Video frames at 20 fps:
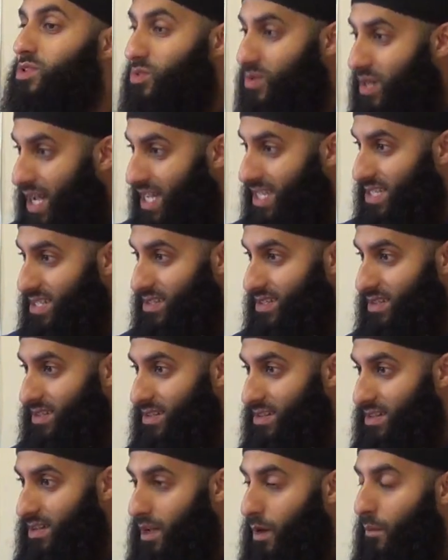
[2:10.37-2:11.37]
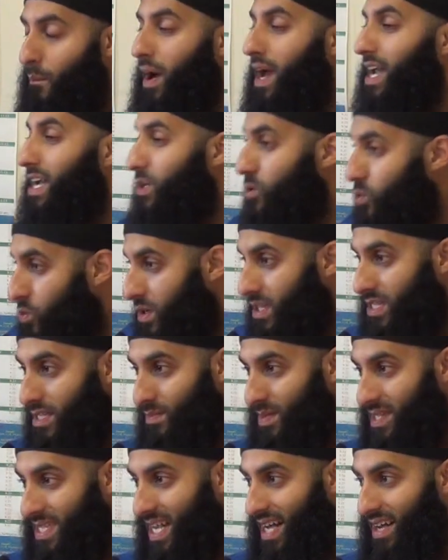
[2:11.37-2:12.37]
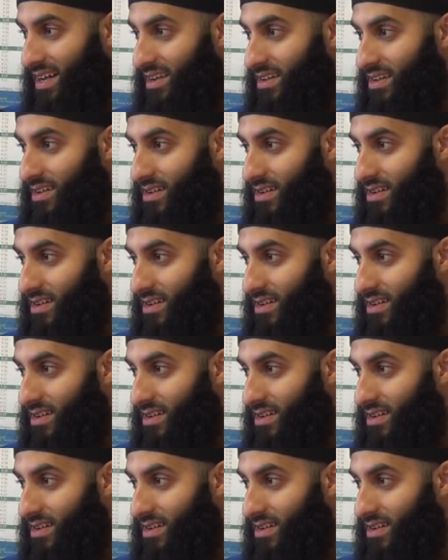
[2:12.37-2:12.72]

to unite by ignoring the bid'ah.